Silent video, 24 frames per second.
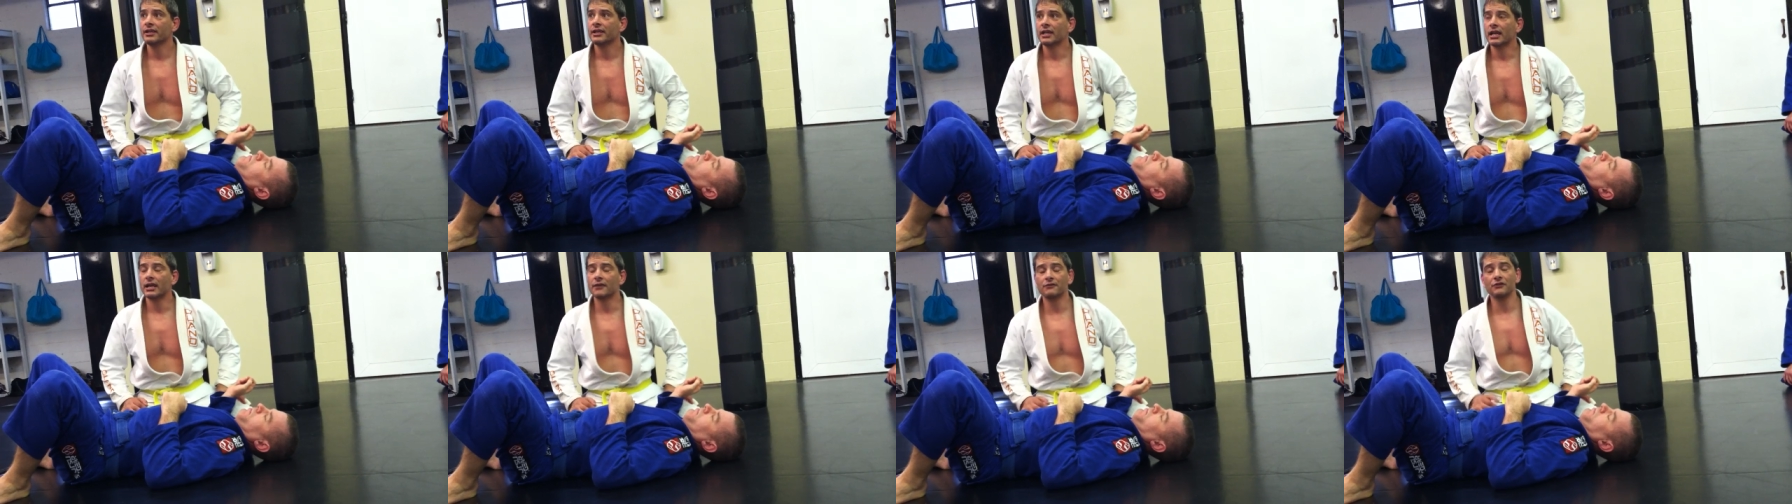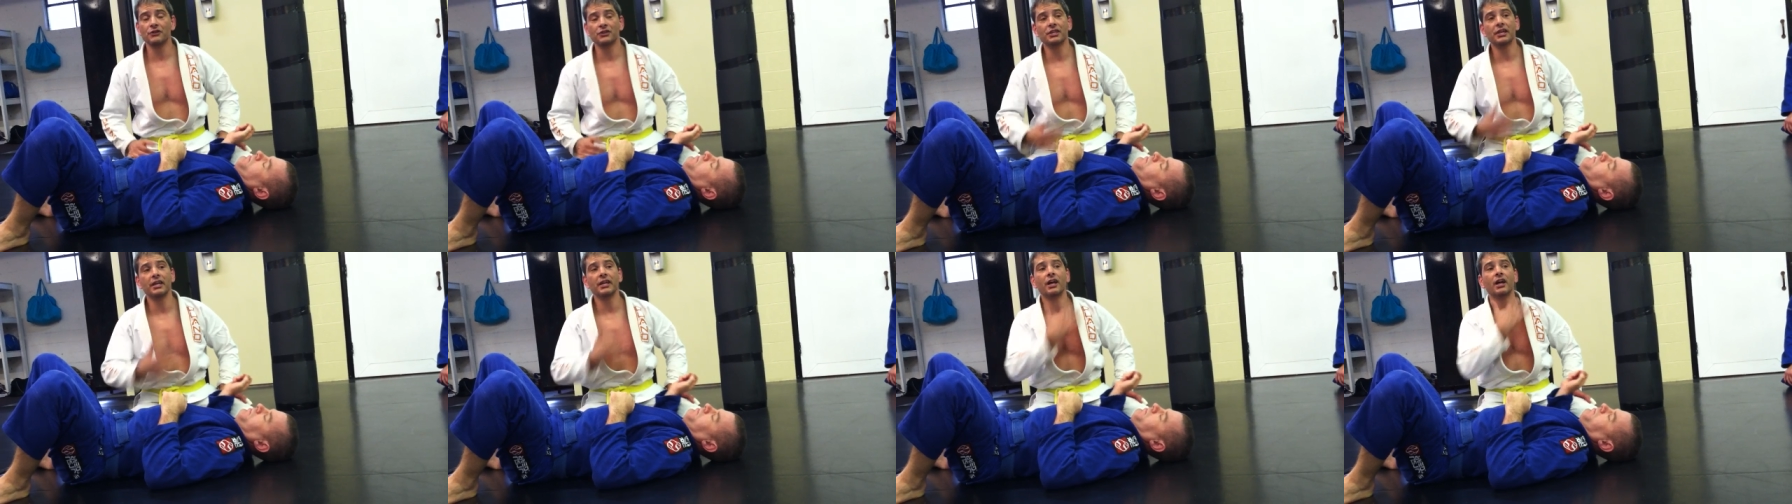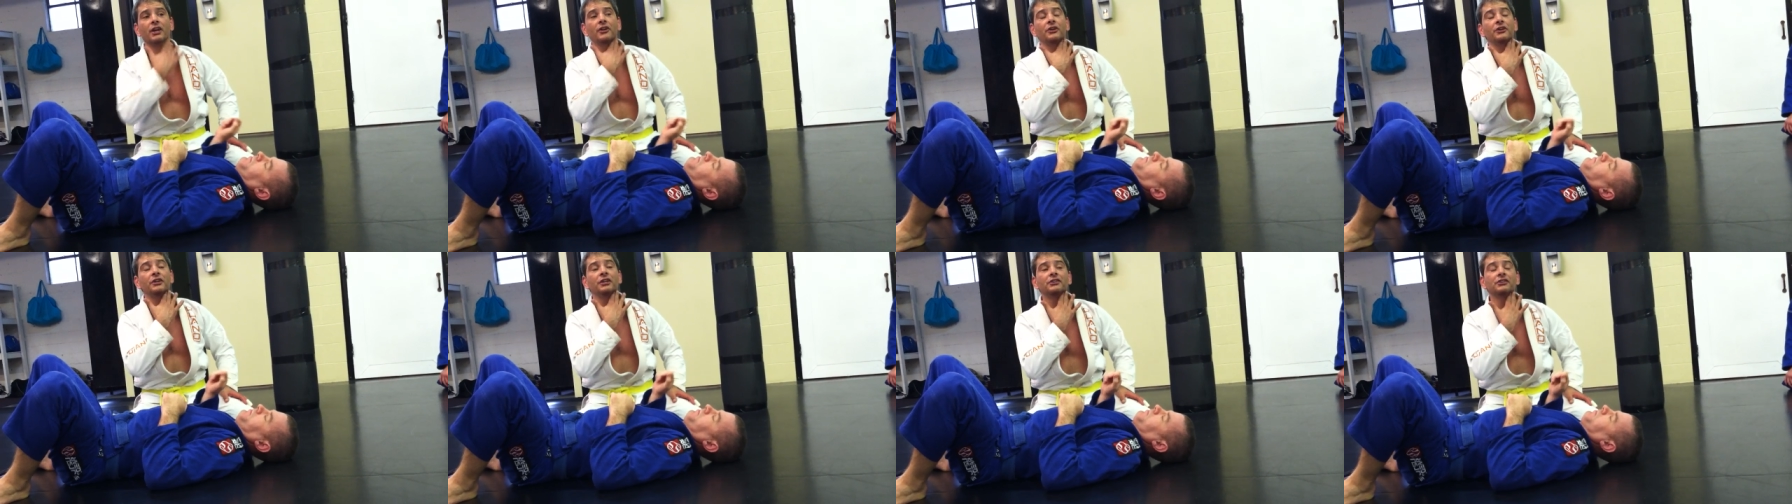If you get
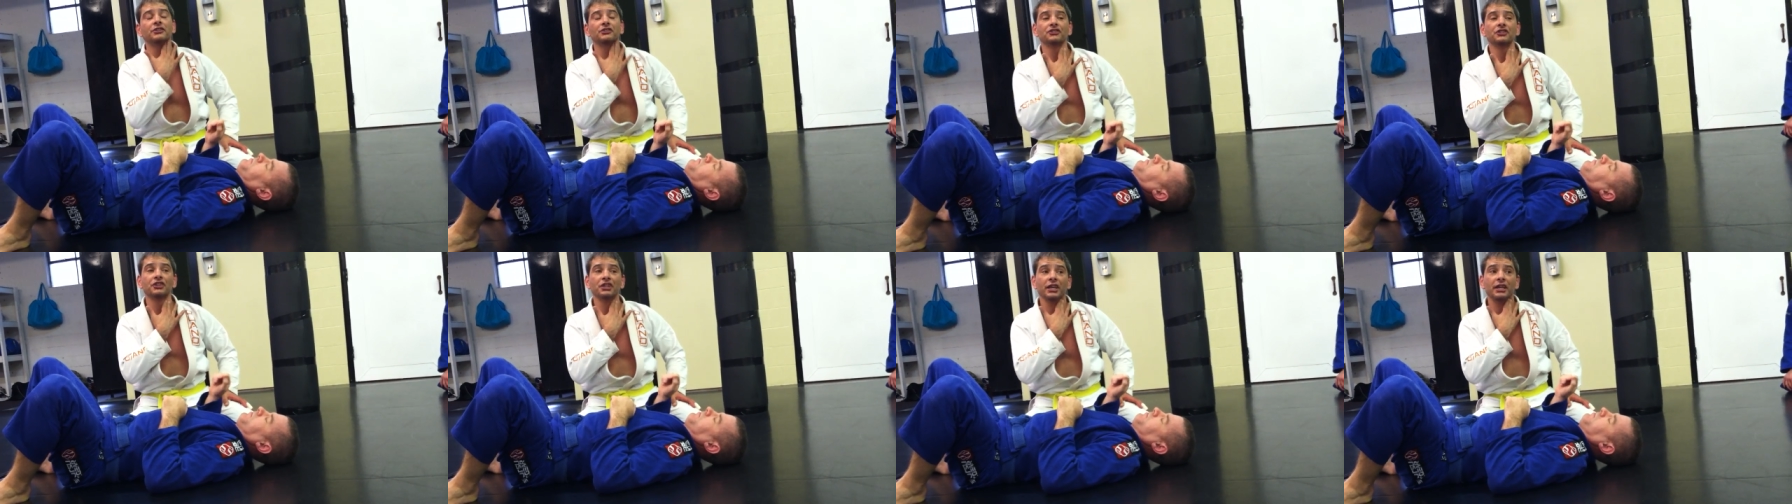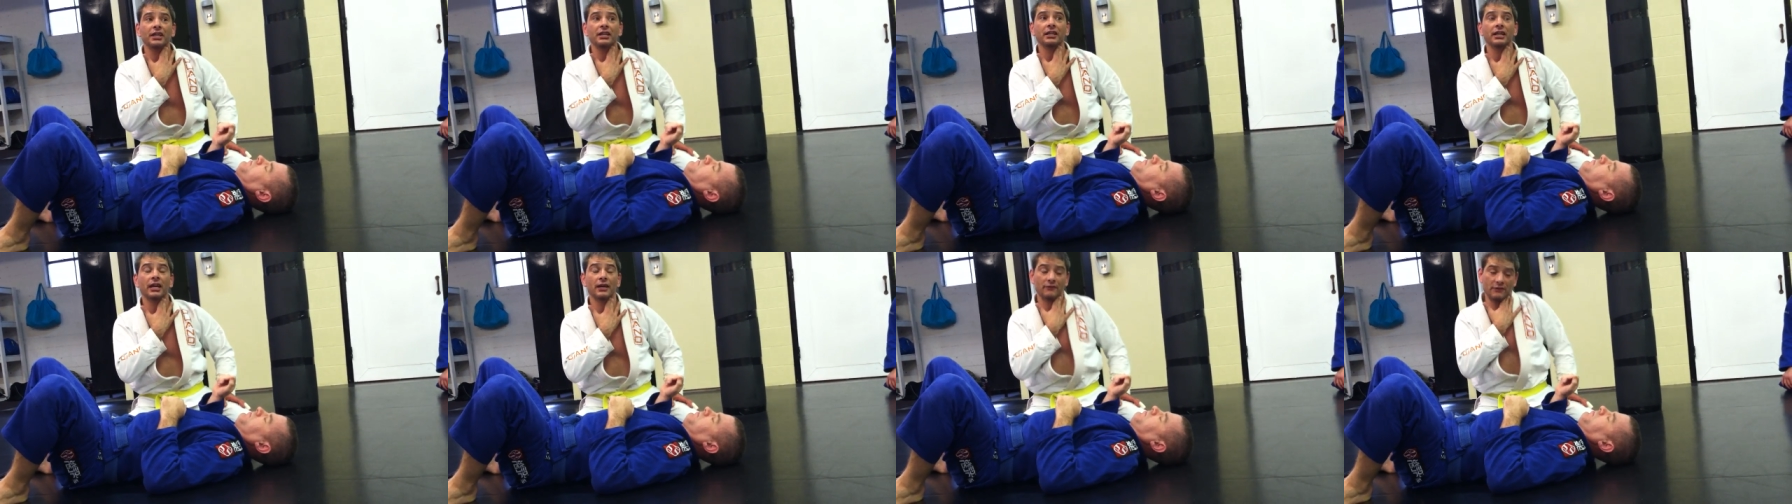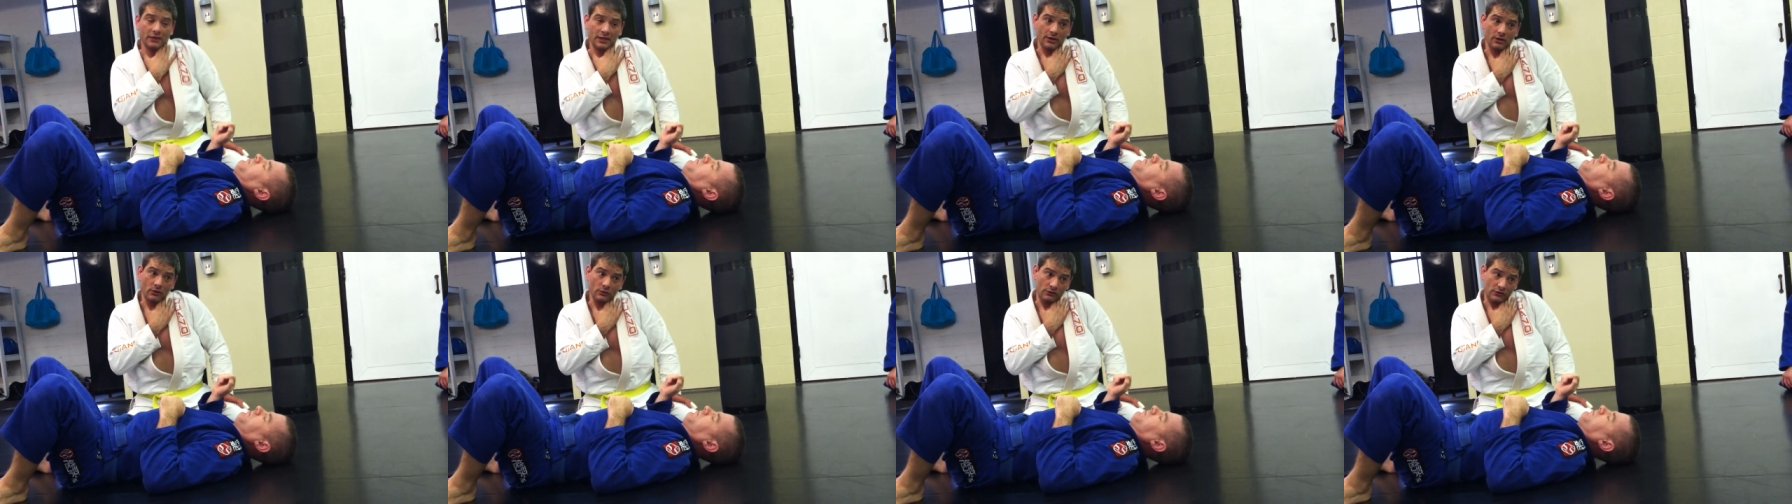underneath the chin, if
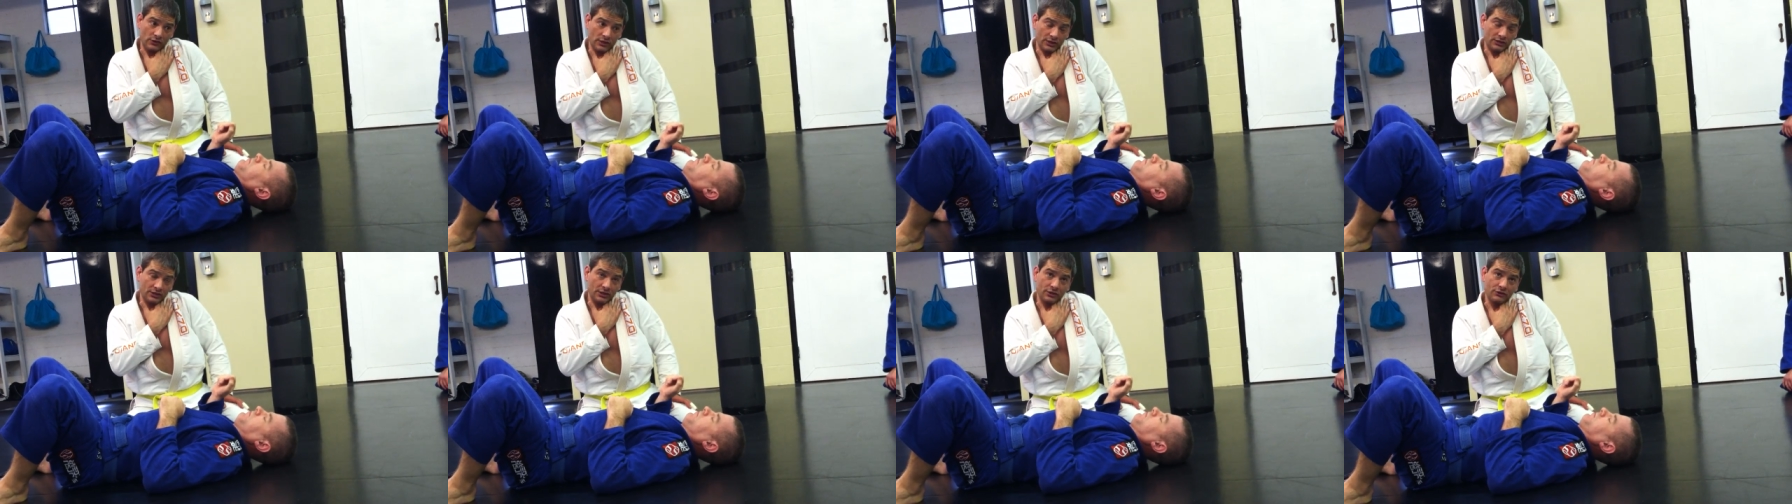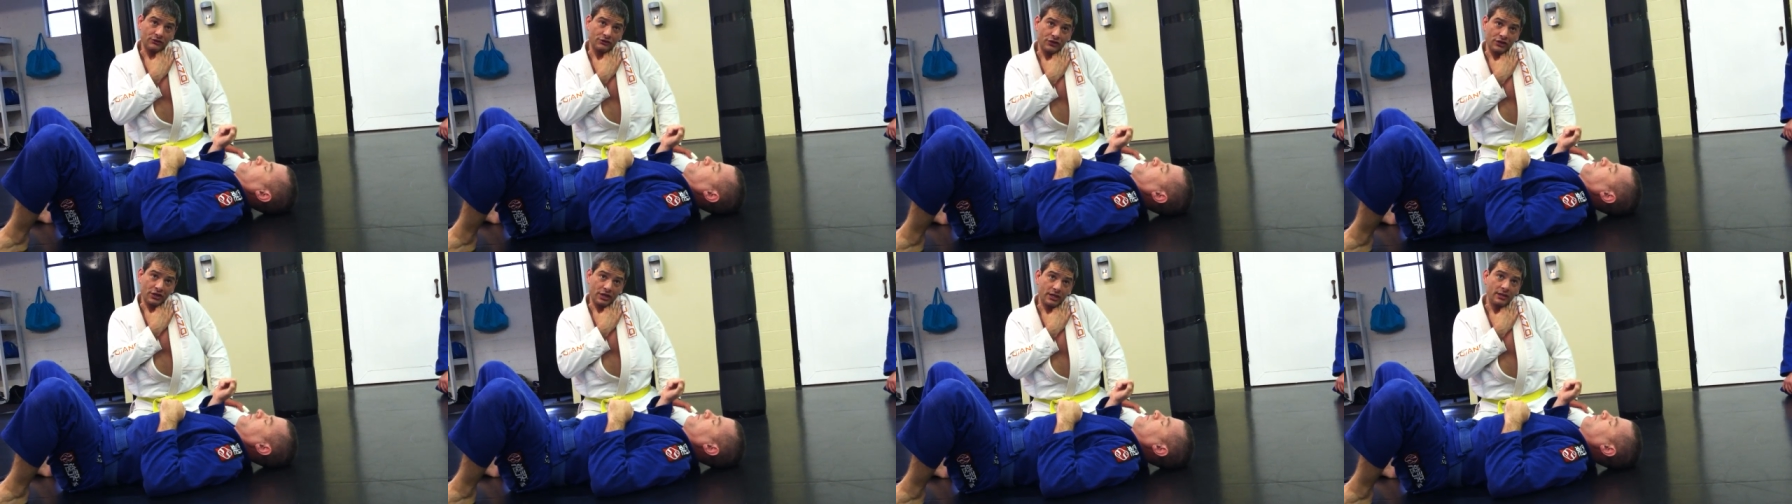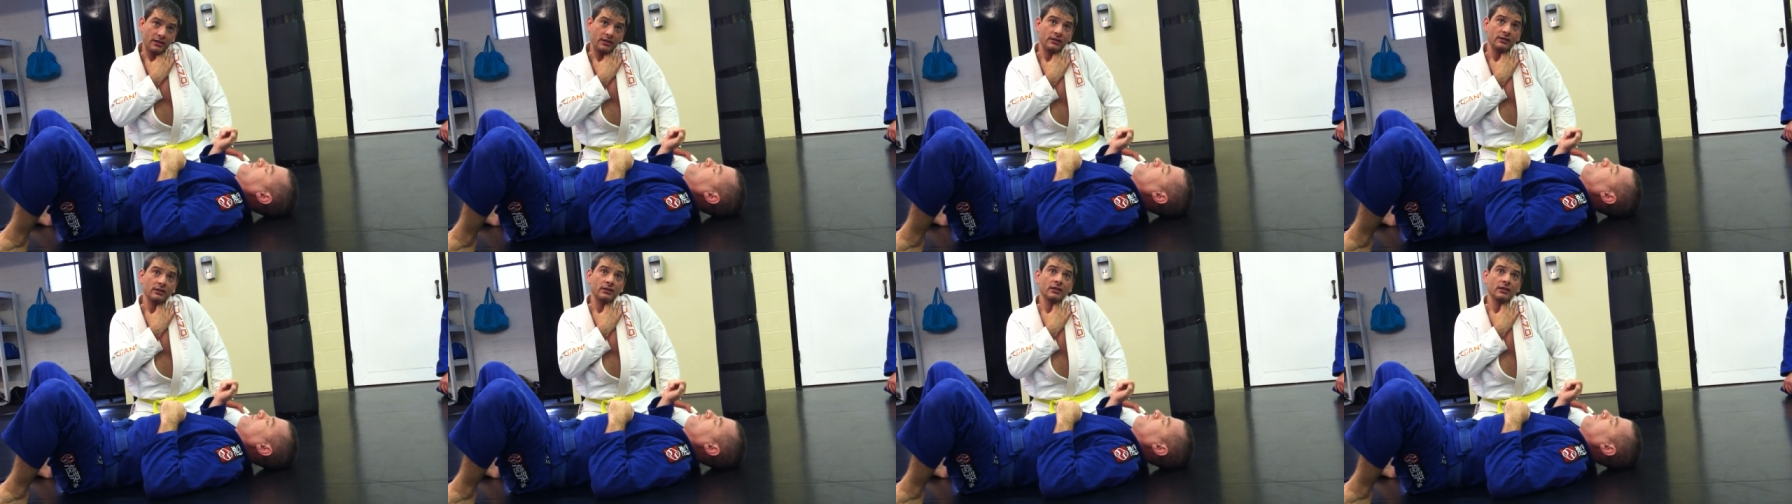they don't tuck their chin